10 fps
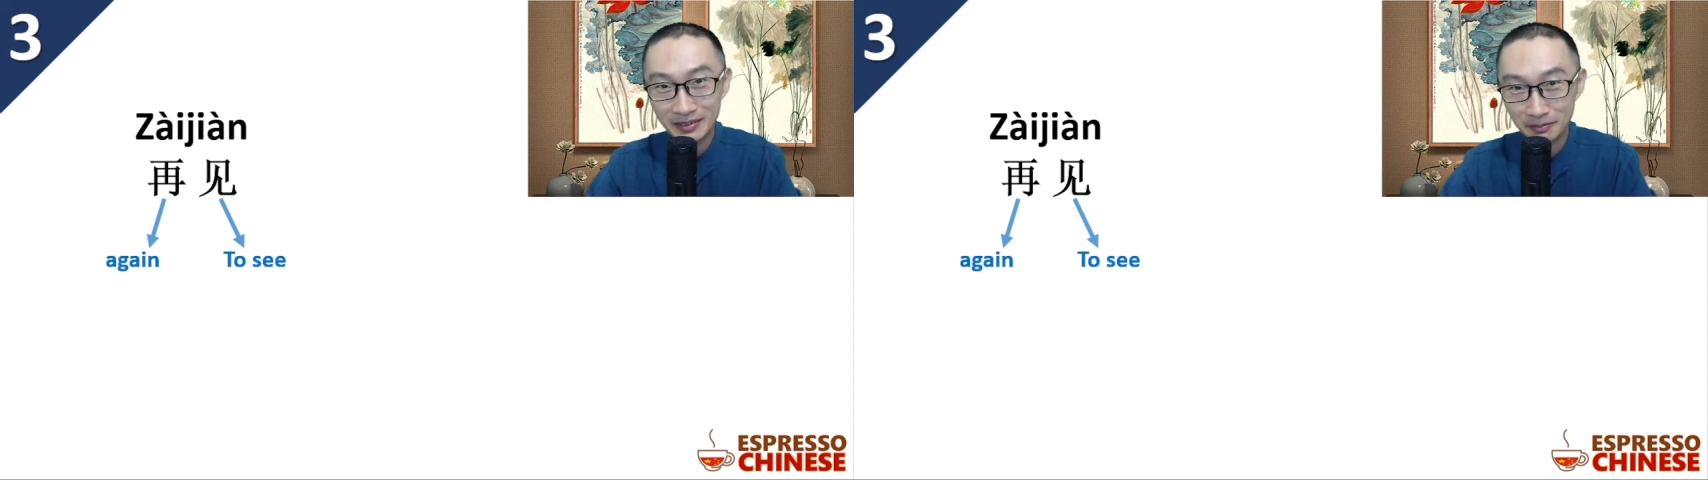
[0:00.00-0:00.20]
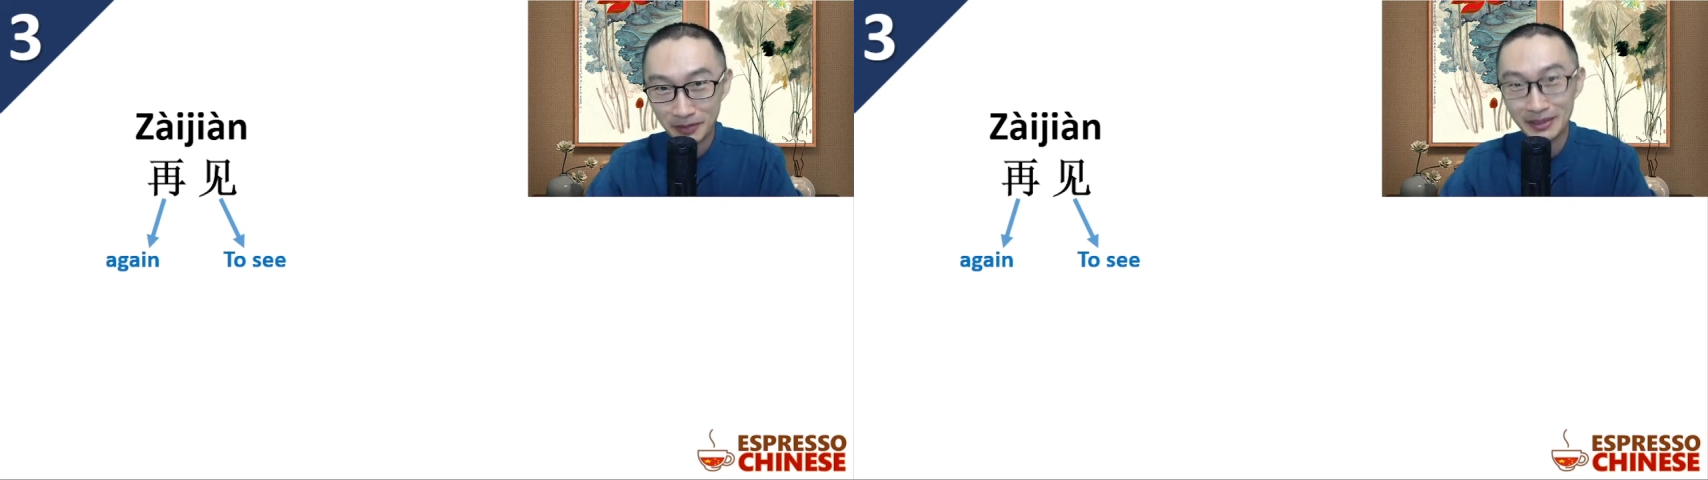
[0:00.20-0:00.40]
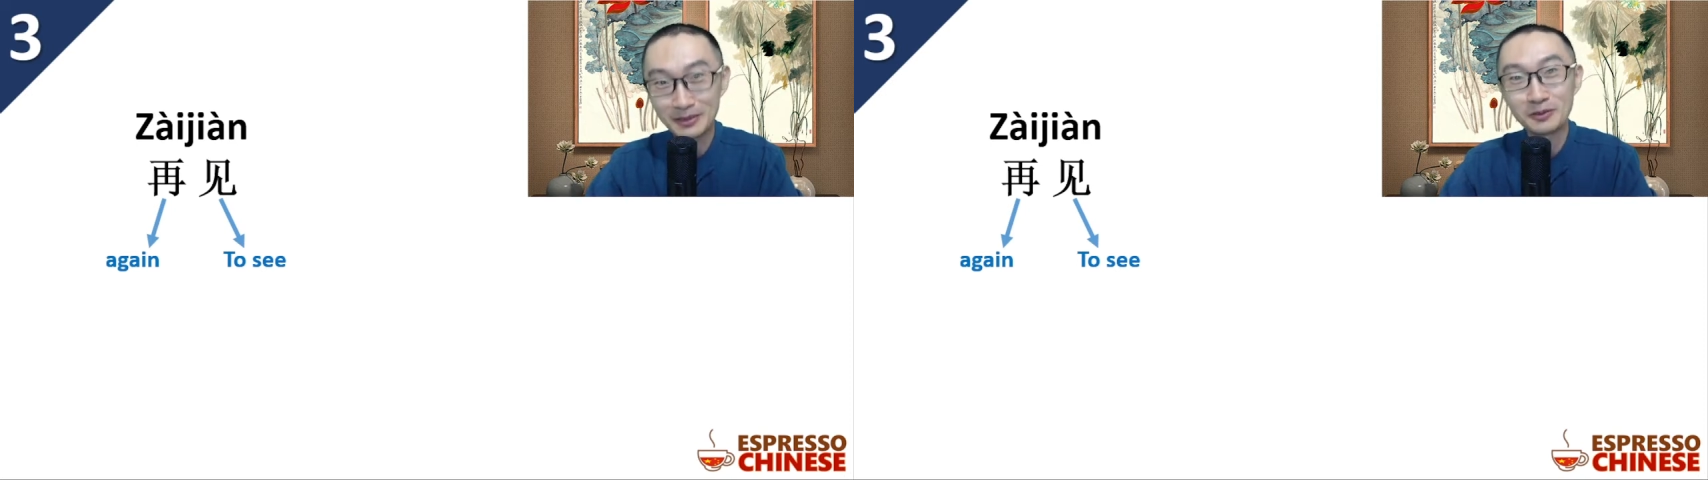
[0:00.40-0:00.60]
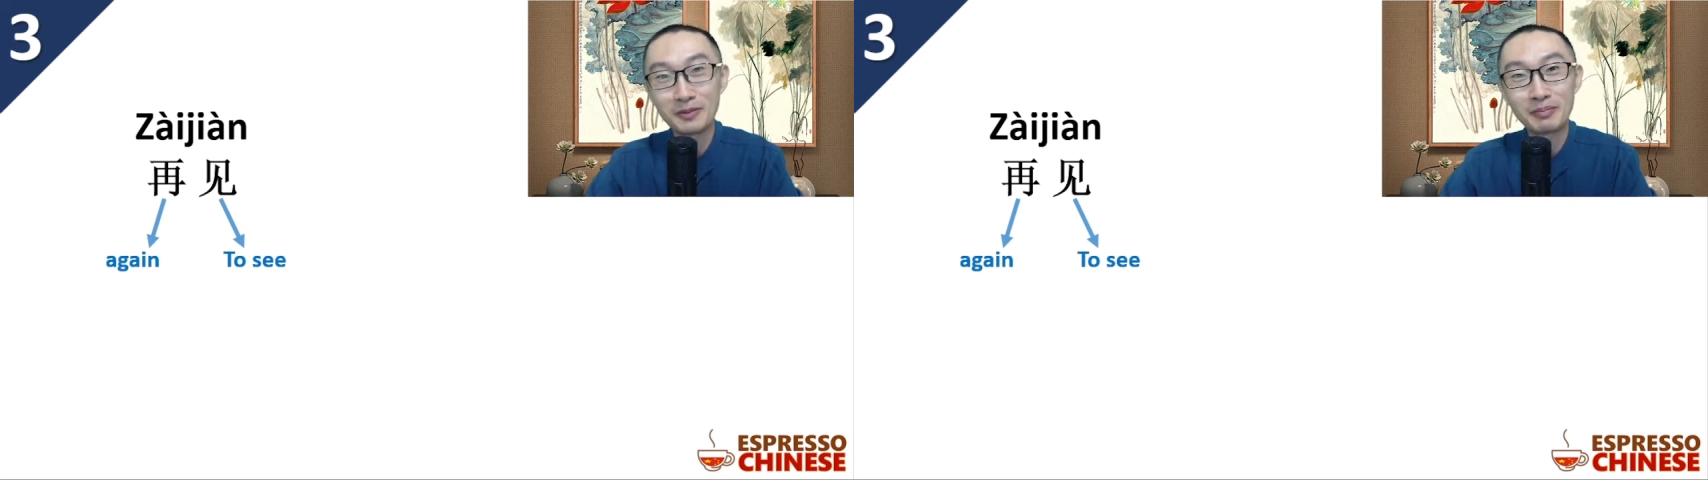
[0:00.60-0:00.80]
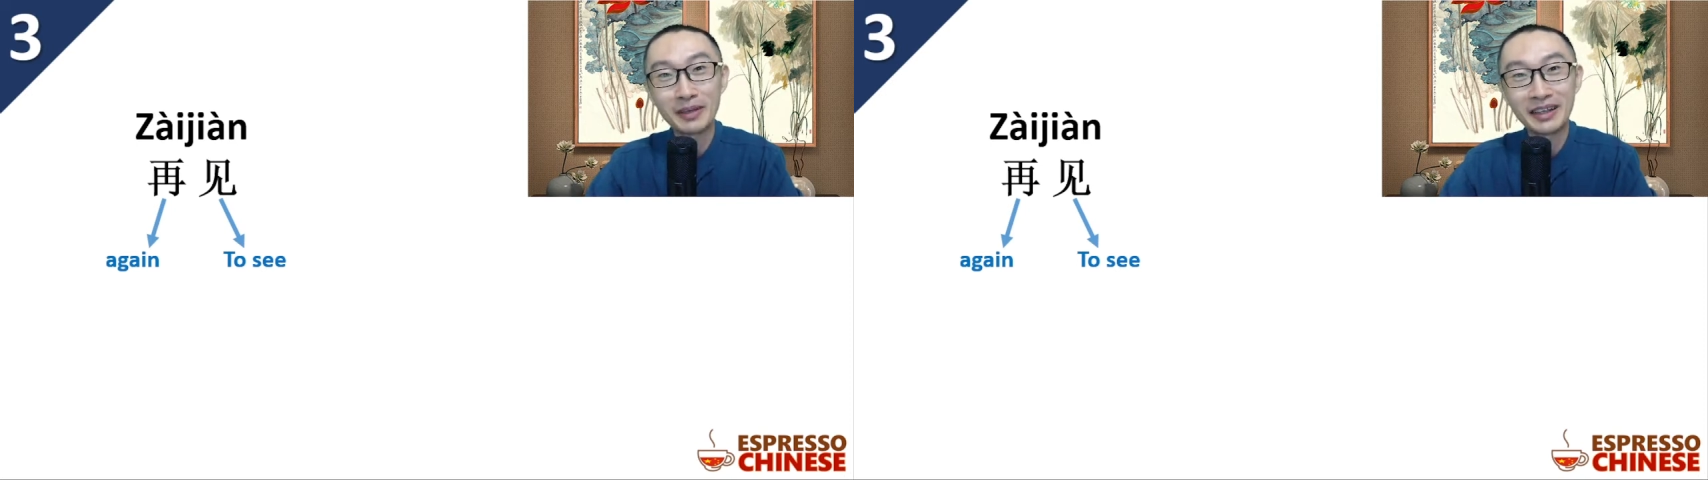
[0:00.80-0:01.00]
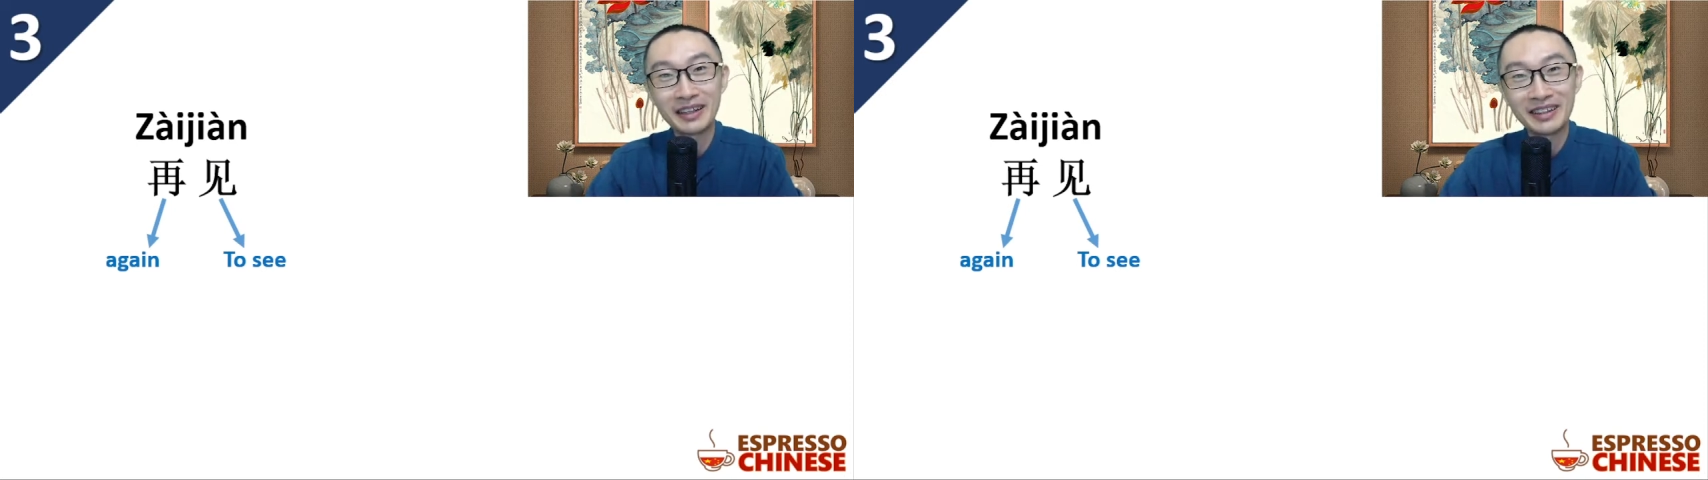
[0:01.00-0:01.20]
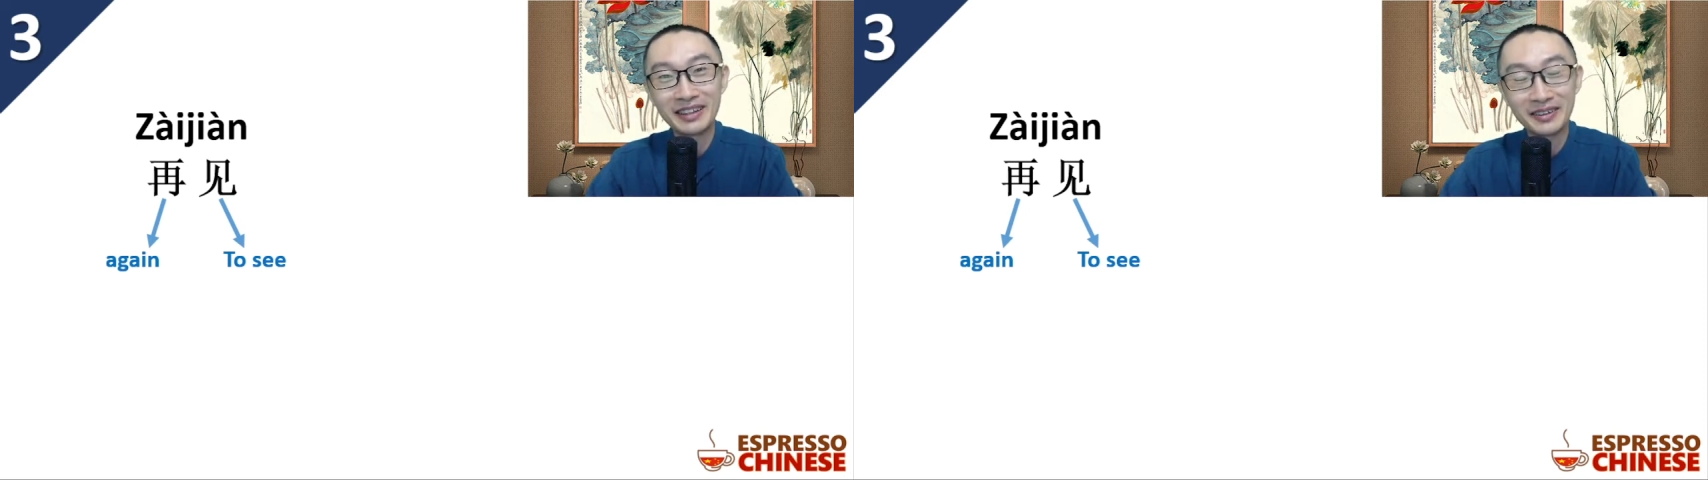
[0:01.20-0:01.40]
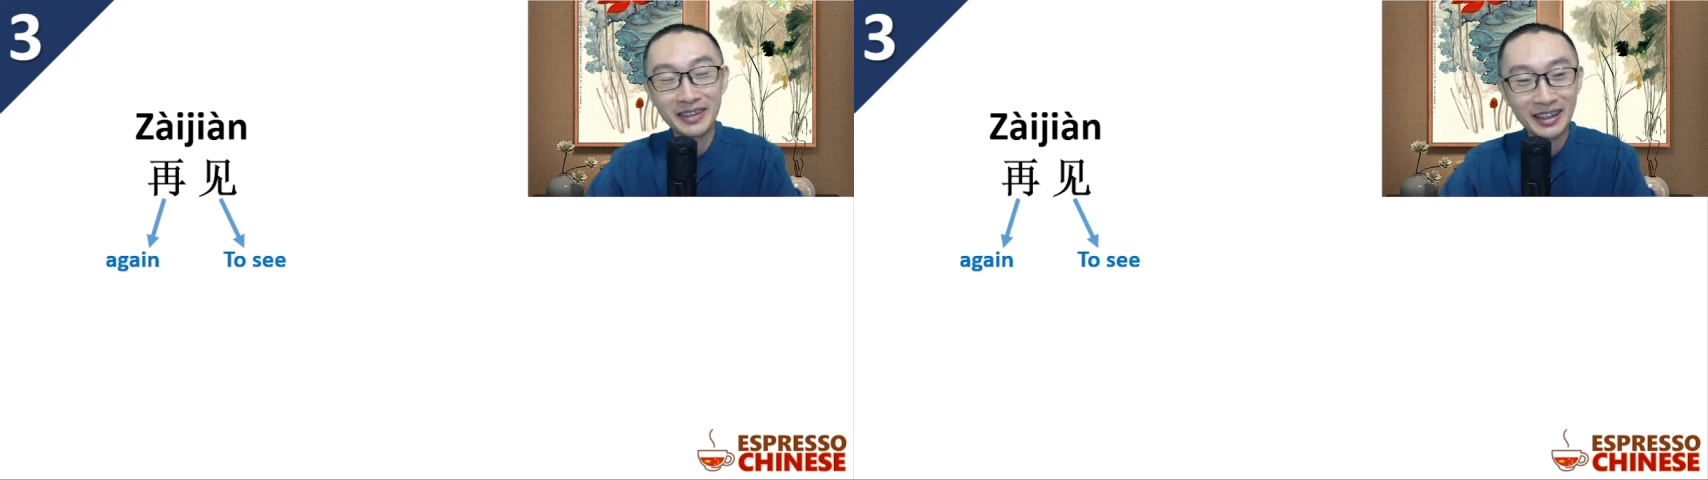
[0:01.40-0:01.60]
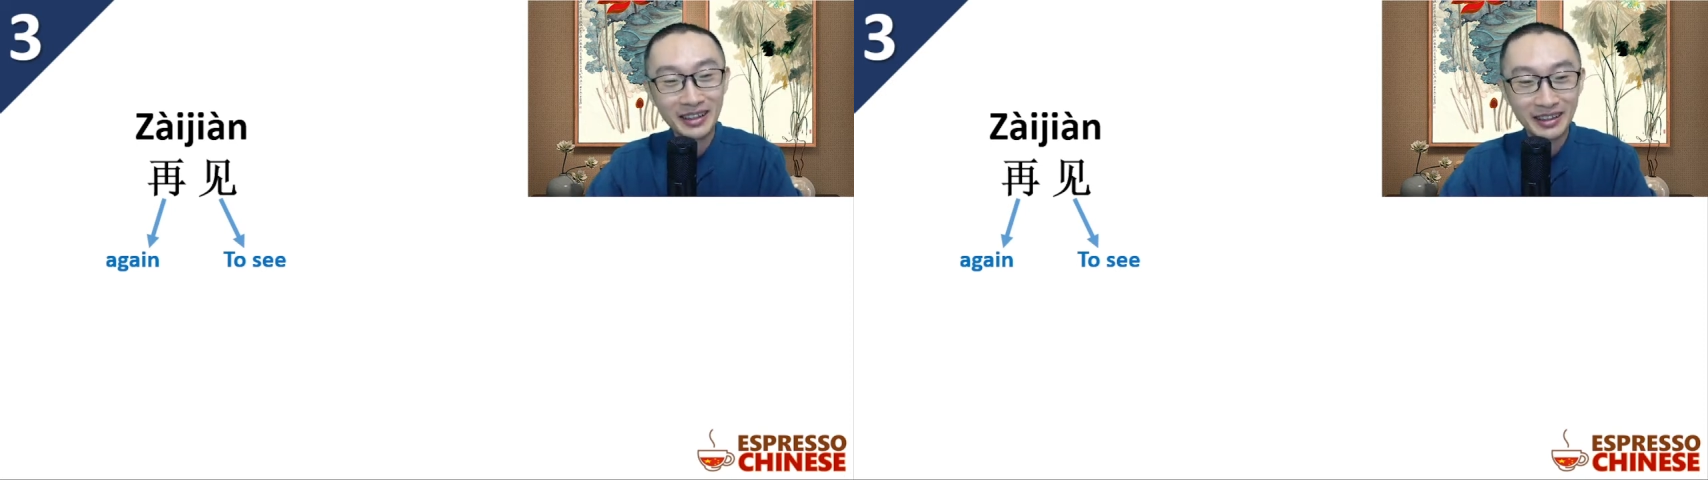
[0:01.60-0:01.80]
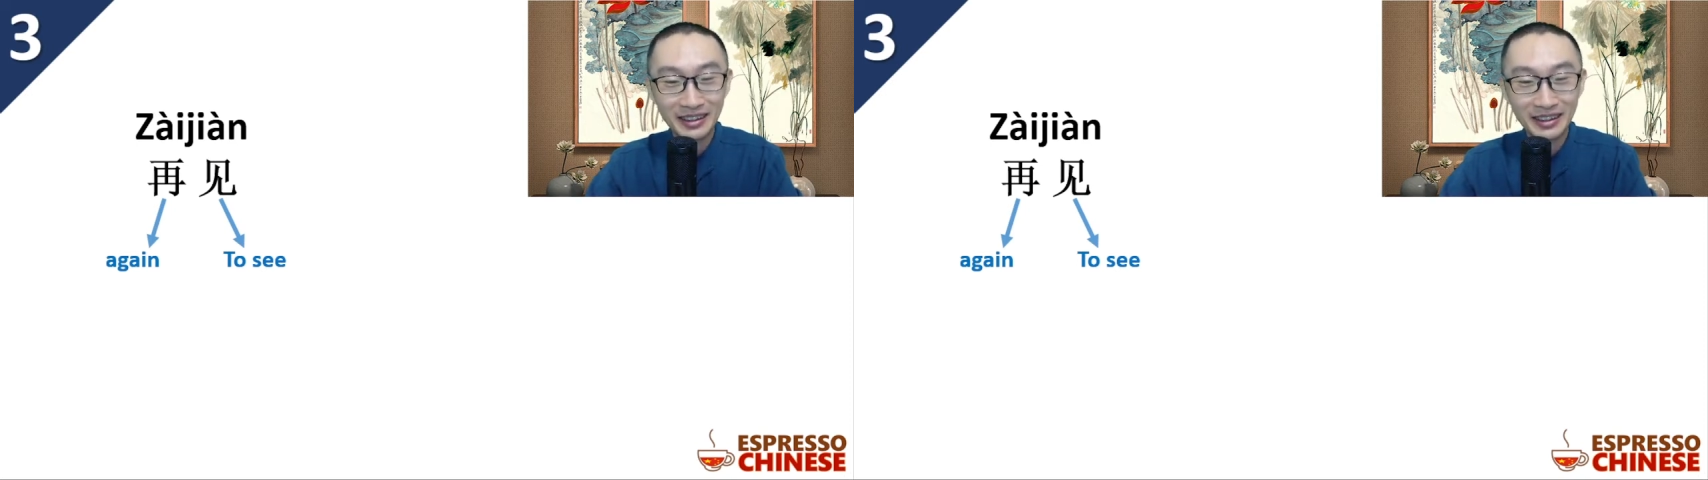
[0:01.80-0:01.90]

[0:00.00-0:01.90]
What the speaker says: Better to remember, okay?